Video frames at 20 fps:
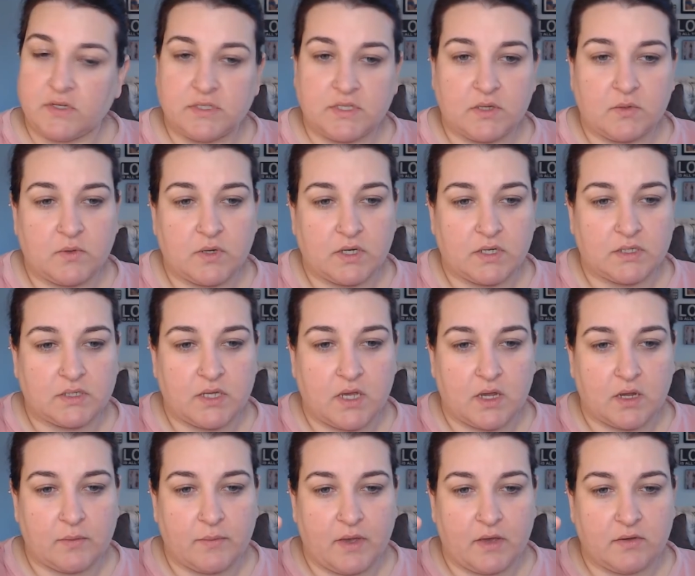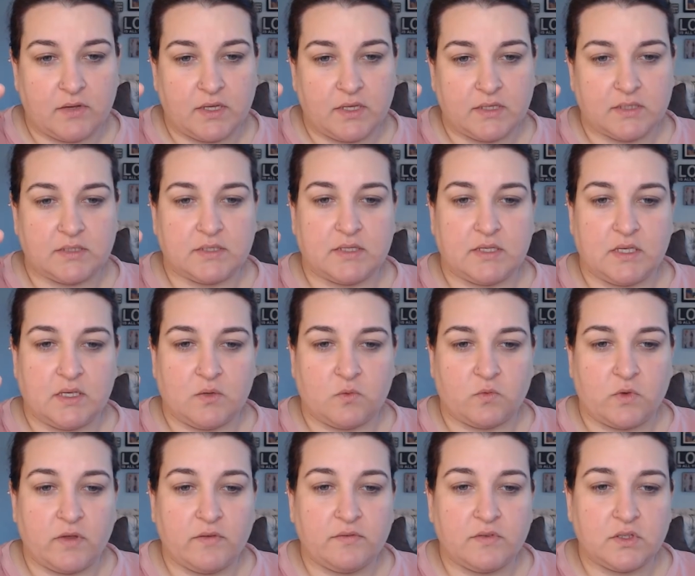thing we're going to talk about is the
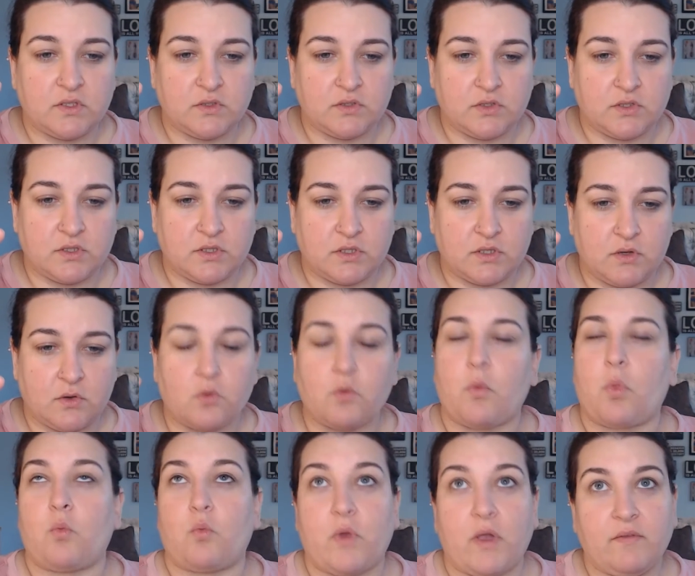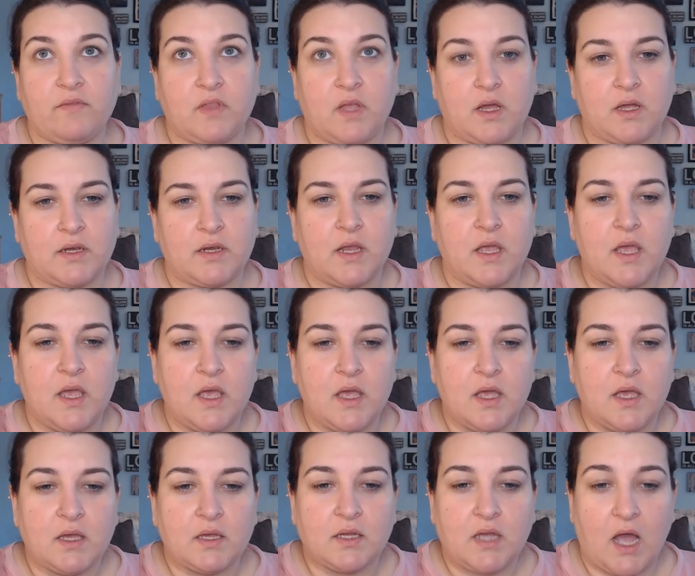Revlon
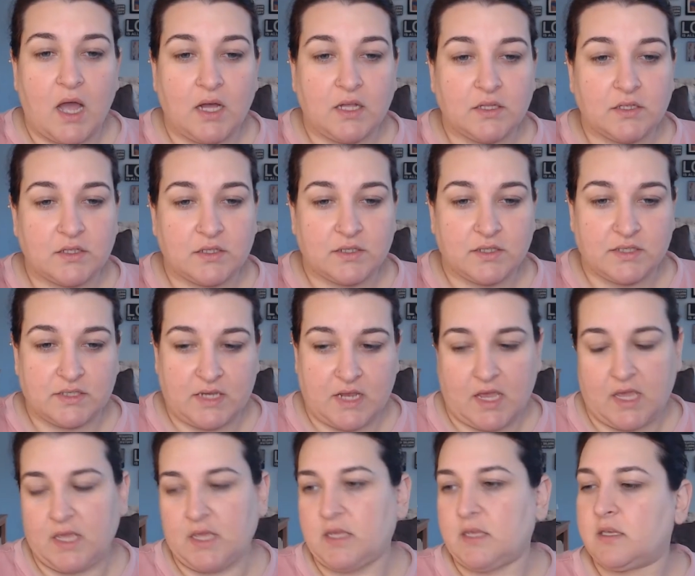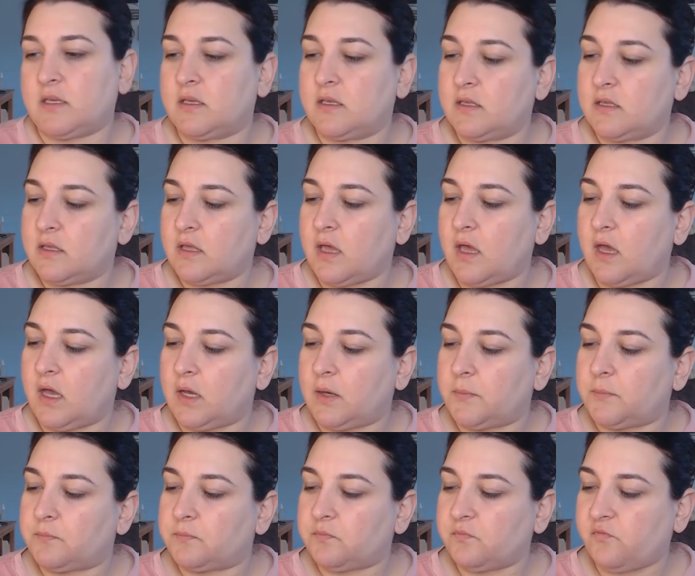ColorStay
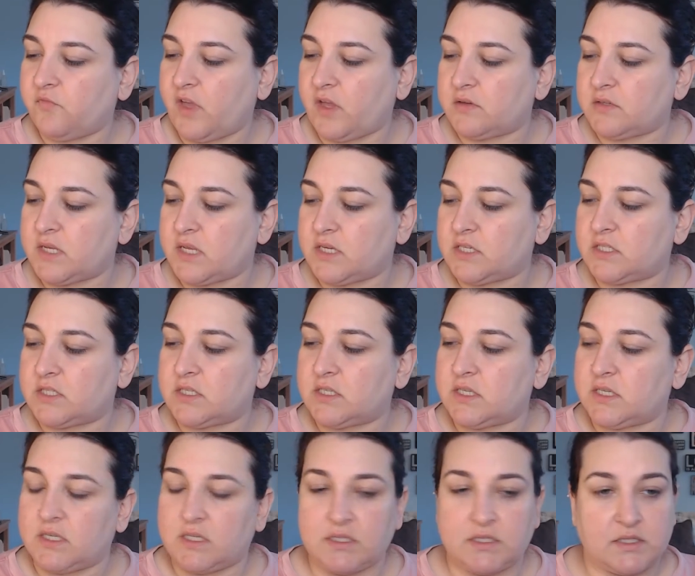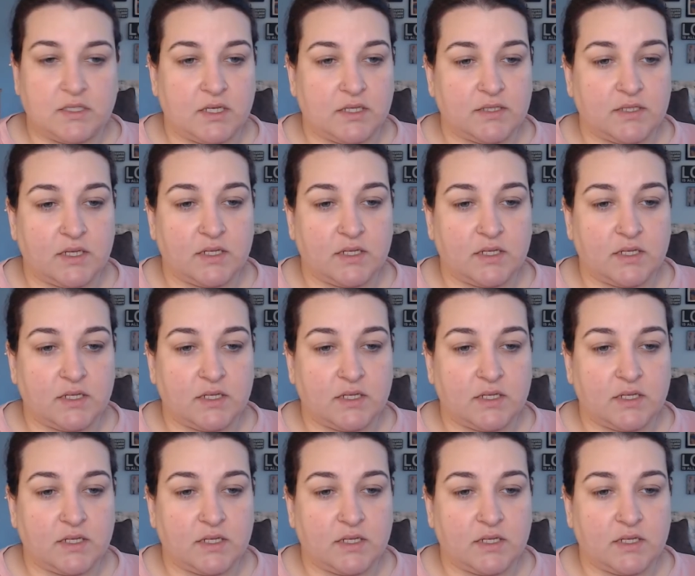foundation. It does say